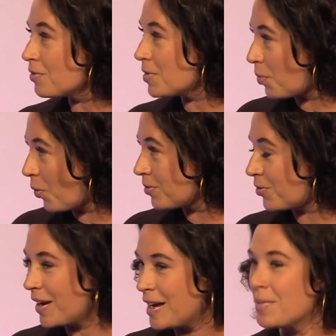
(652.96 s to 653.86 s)
of the board
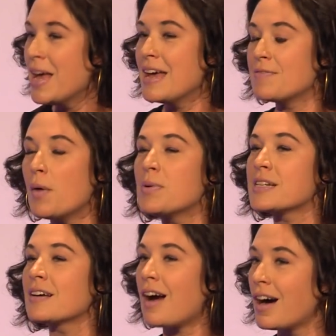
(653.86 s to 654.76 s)
for him. If that
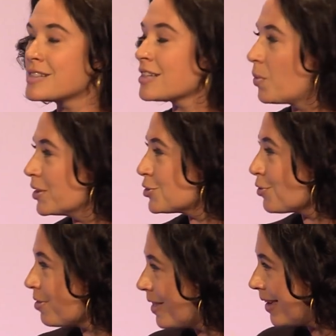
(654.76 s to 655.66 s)
wasn't a
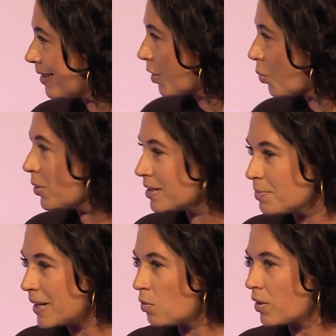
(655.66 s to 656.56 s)
consequential thing, there wouldn't
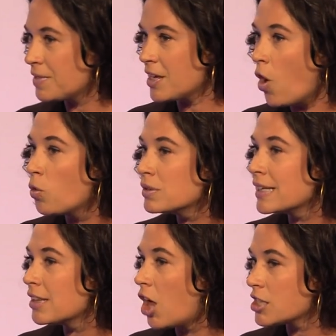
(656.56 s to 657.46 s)
be one of the
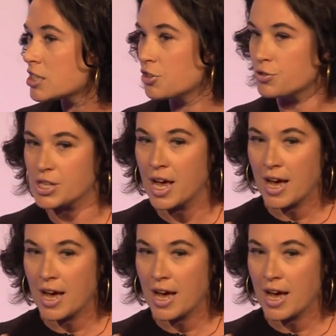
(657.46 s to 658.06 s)
only lawsuits